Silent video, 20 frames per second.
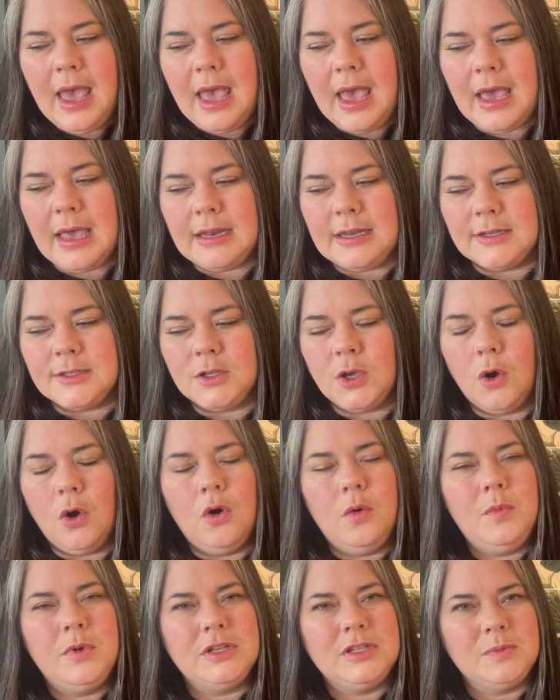and it's
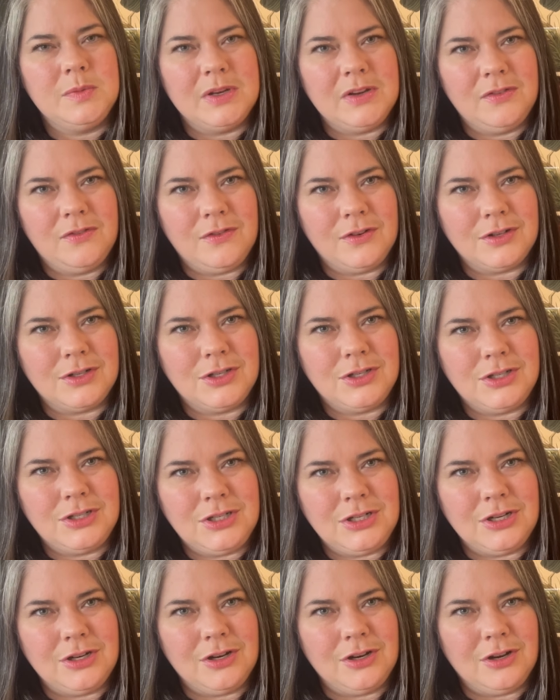almost my
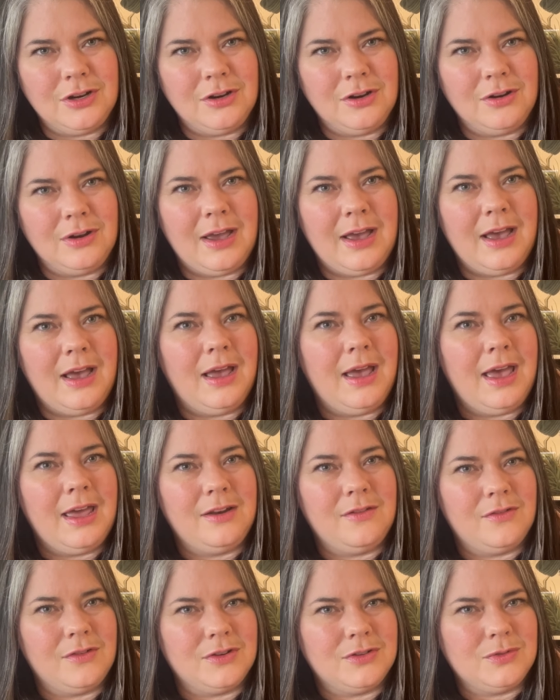first year
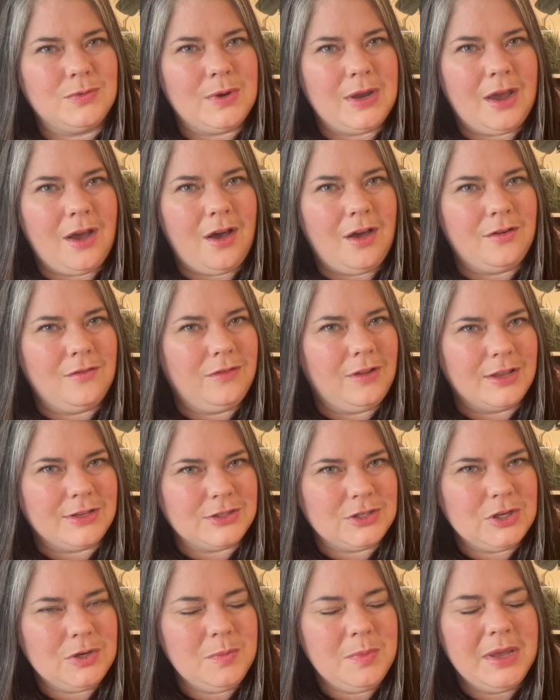anniversary on
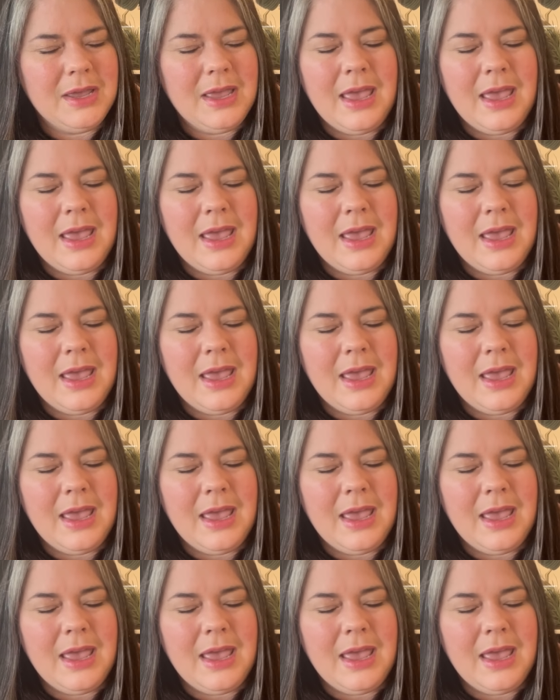Flosstube,